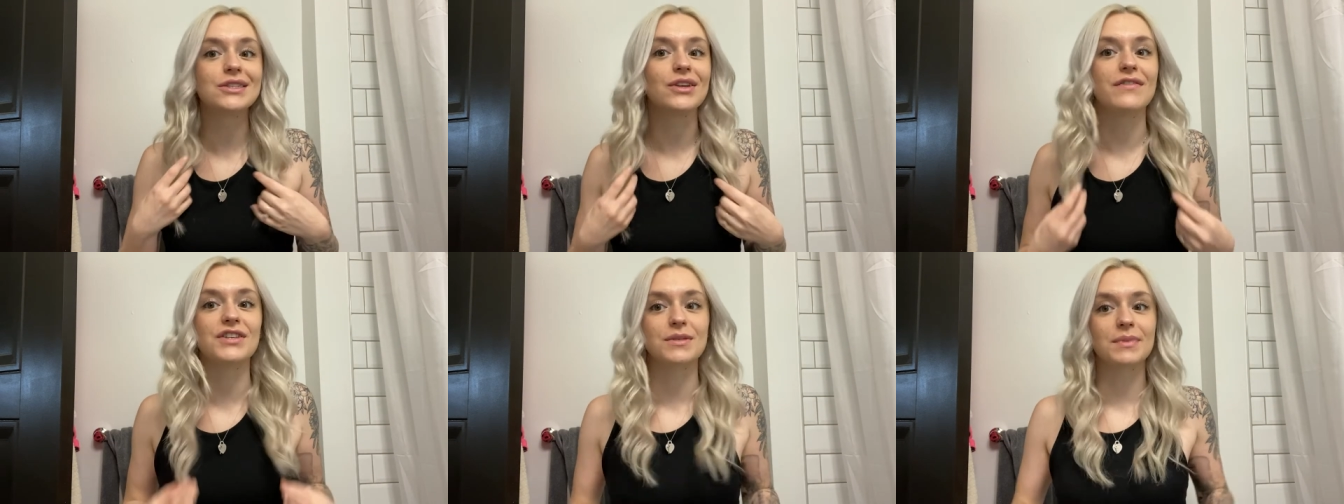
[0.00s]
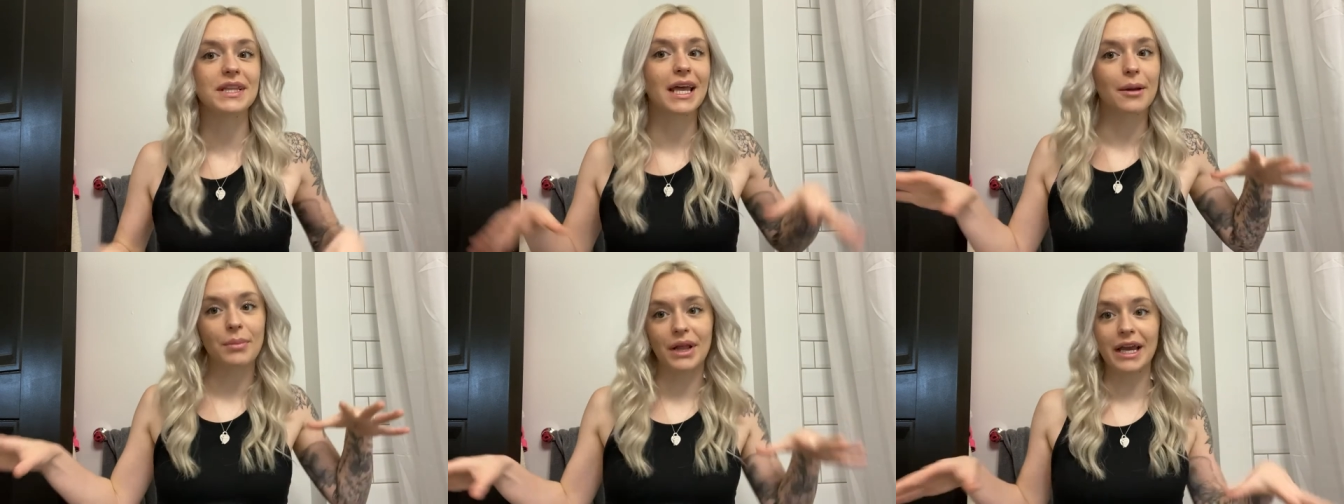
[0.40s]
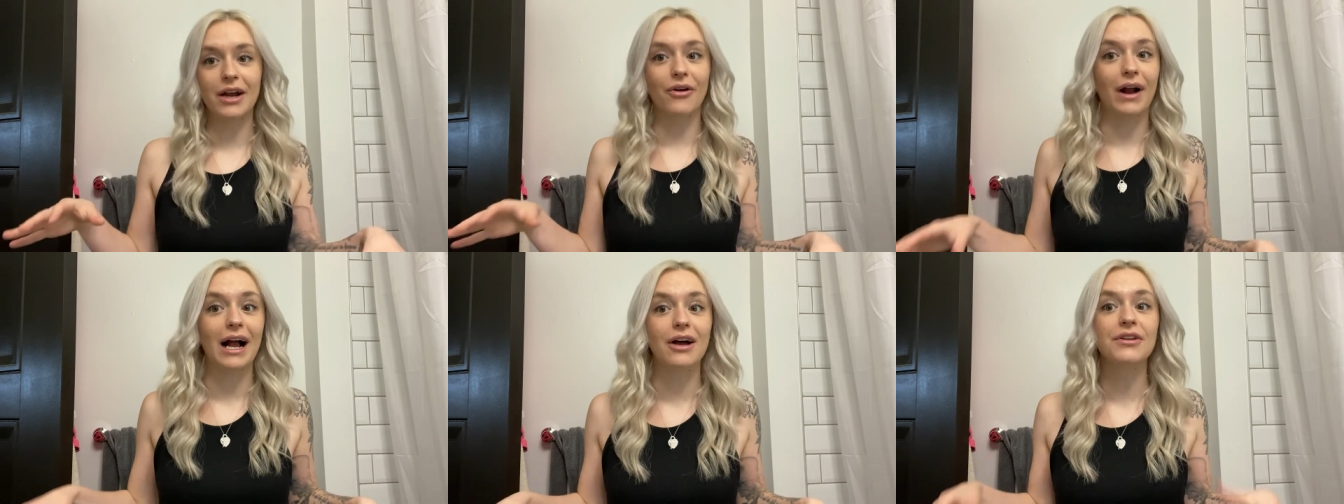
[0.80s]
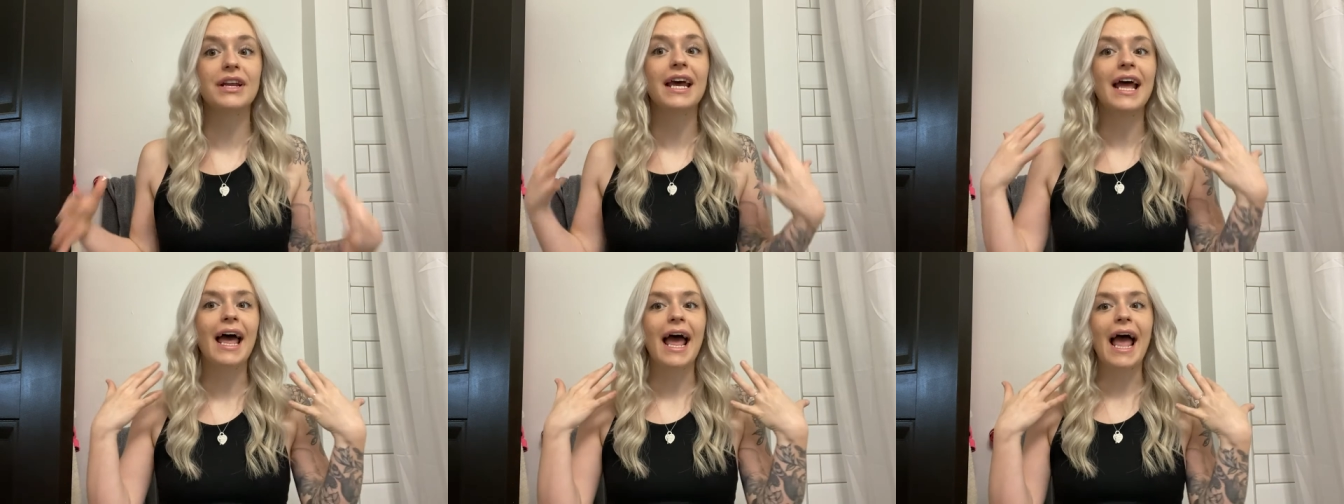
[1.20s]
So I've just been like playing around,
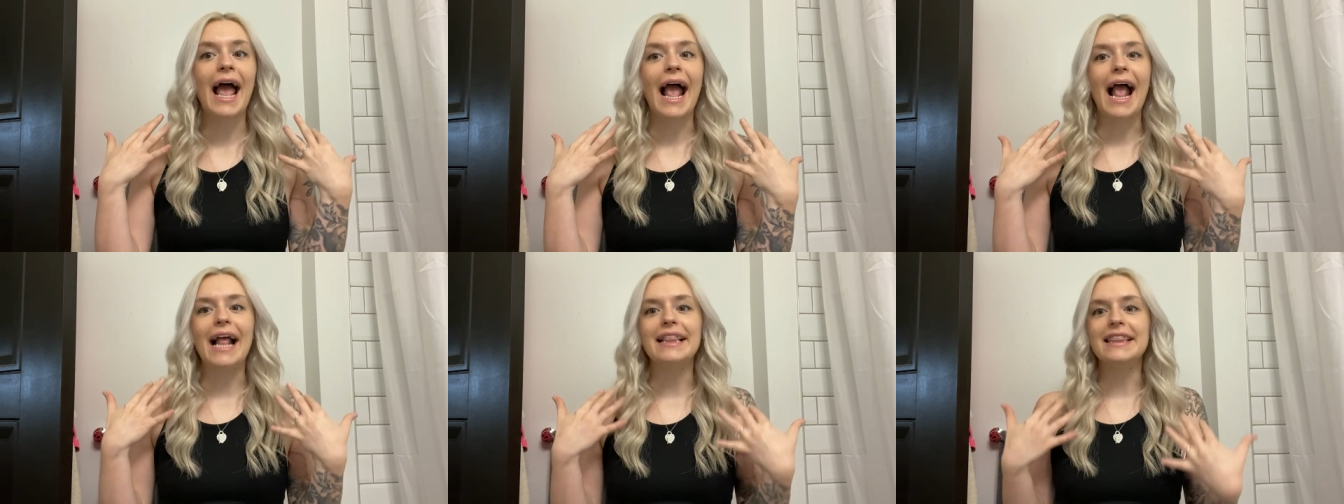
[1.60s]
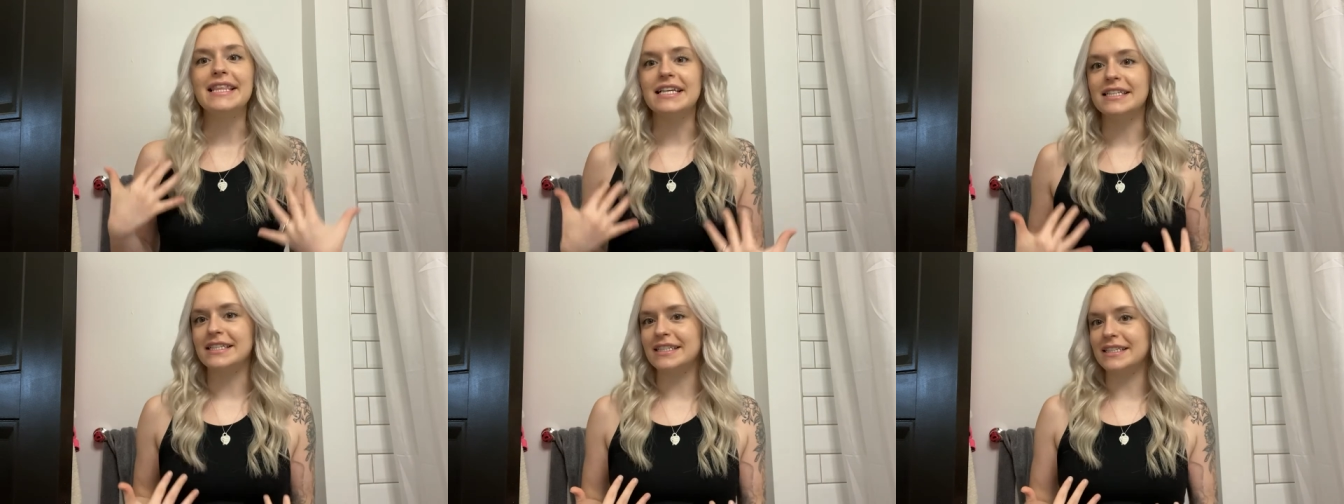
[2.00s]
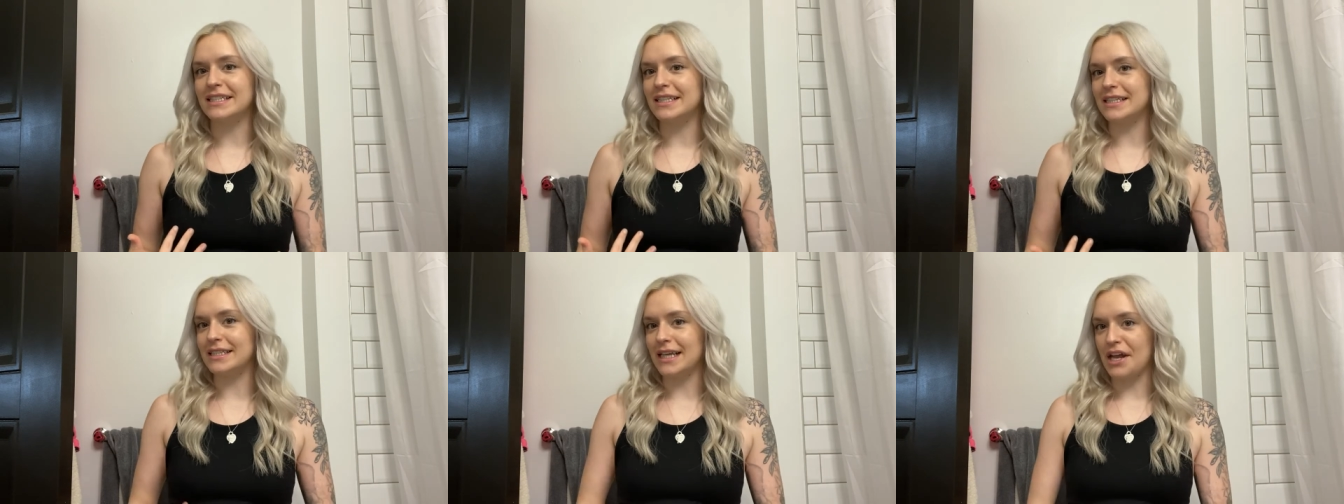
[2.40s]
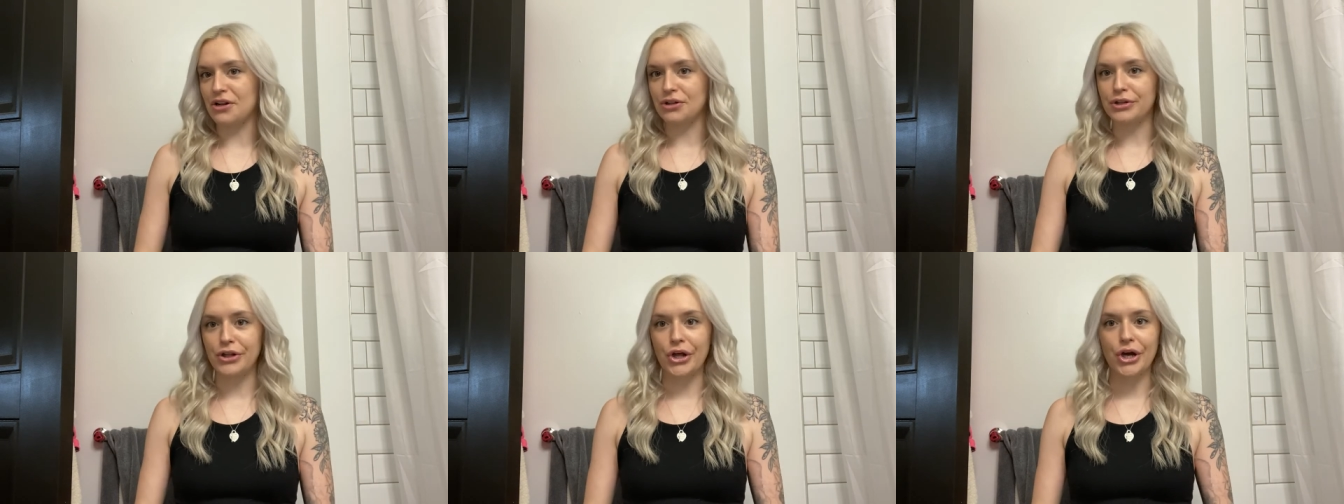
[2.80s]
and this is the
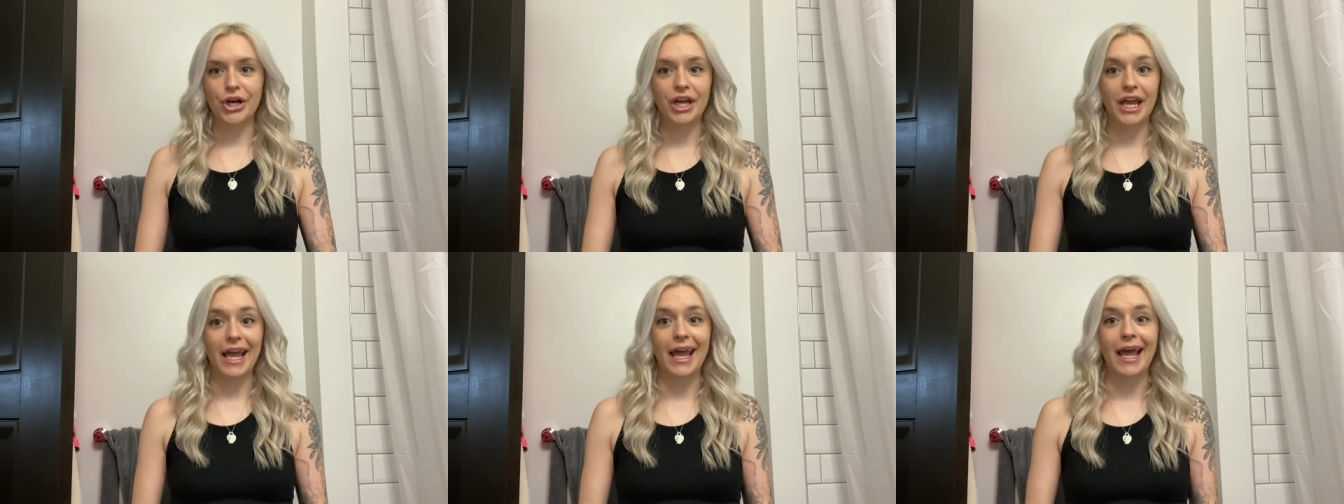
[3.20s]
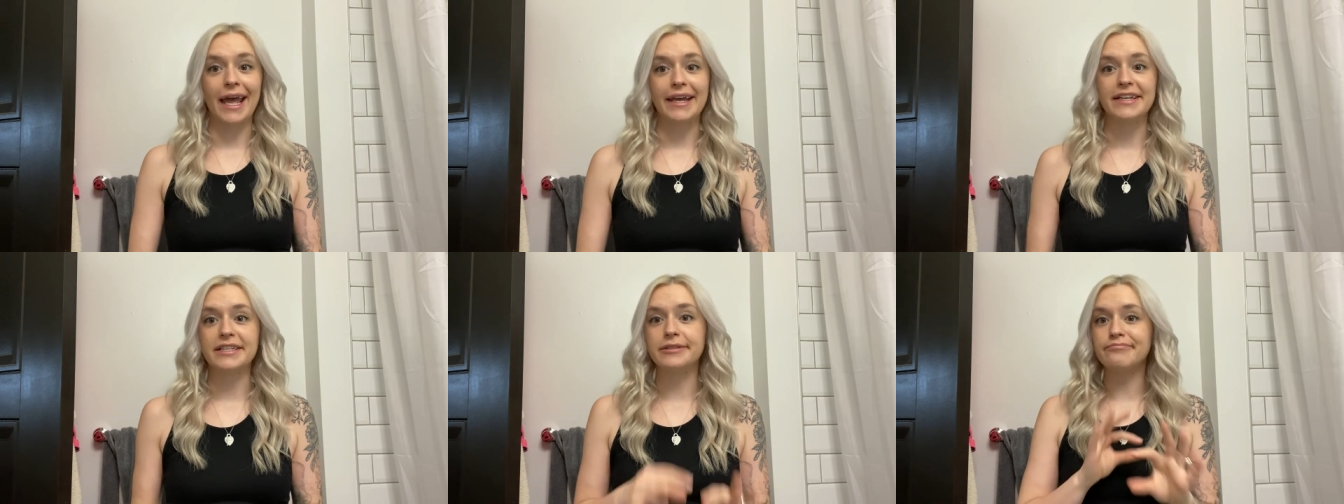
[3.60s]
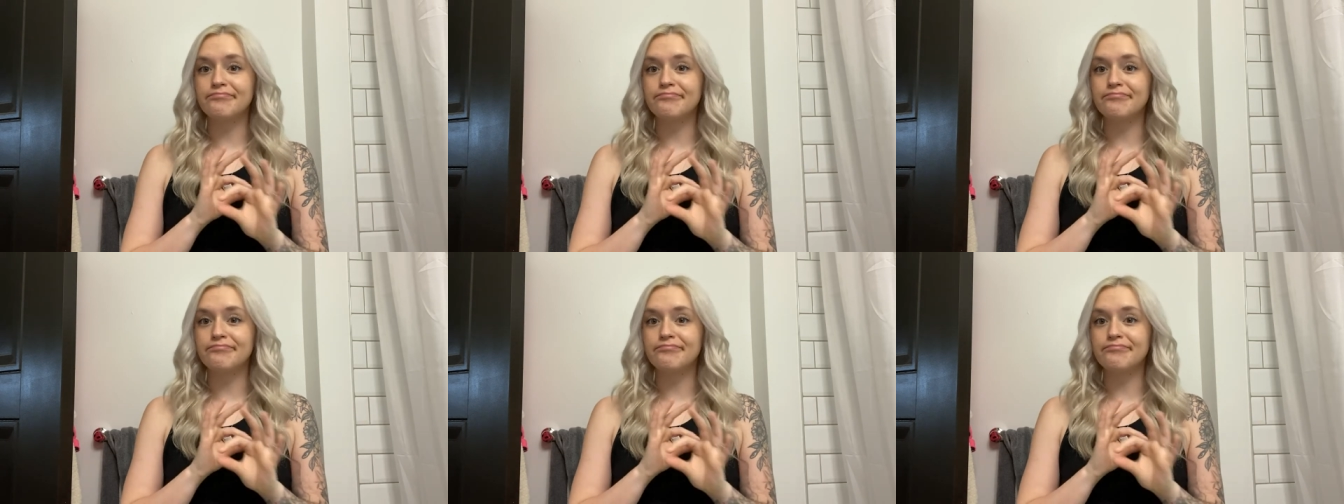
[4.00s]
settled look, and